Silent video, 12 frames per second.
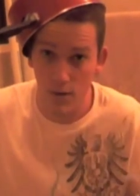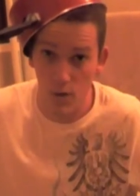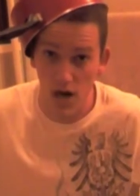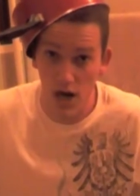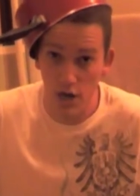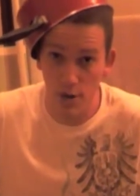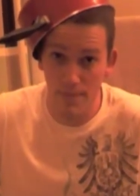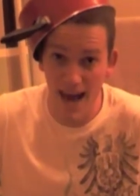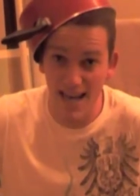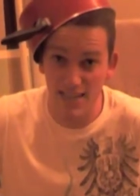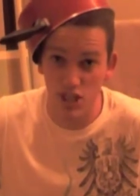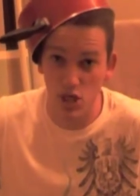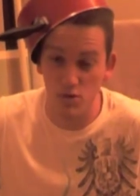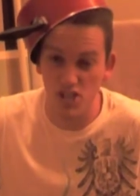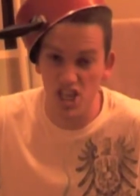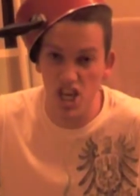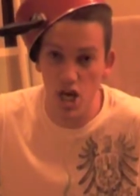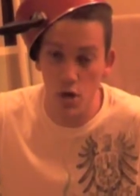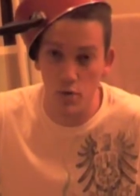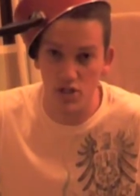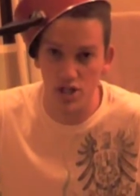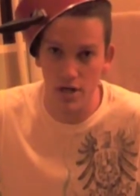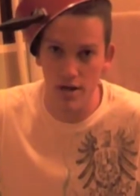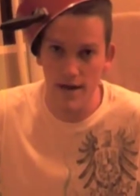Or a 100-passenger. It was
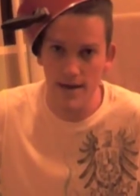huge.